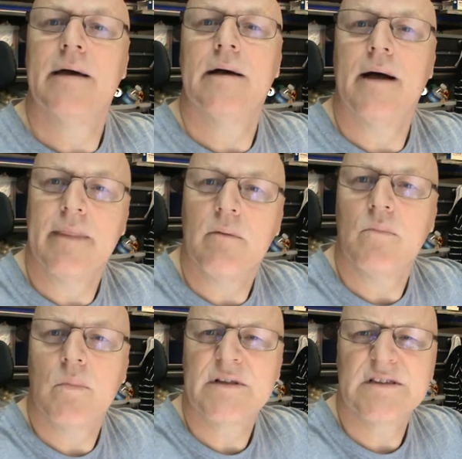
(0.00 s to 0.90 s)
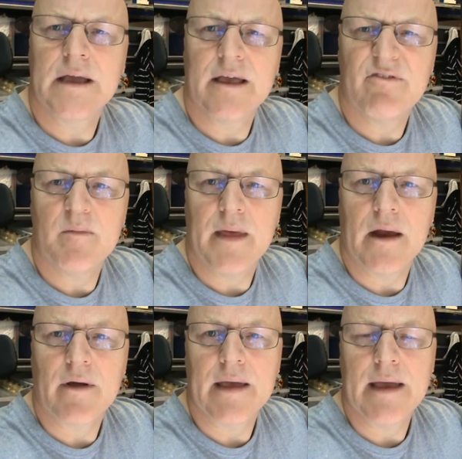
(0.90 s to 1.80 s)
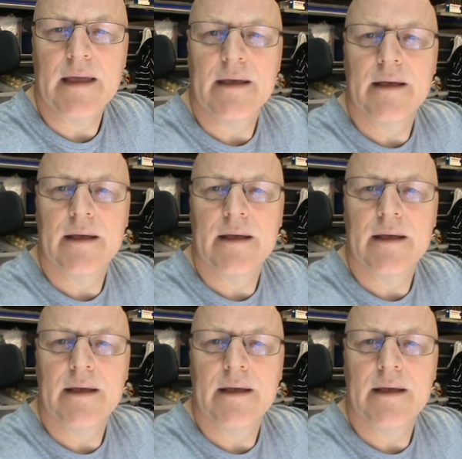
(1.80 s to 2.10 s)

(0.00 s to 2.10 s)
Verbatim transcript: and then we'll take it from there. Okay.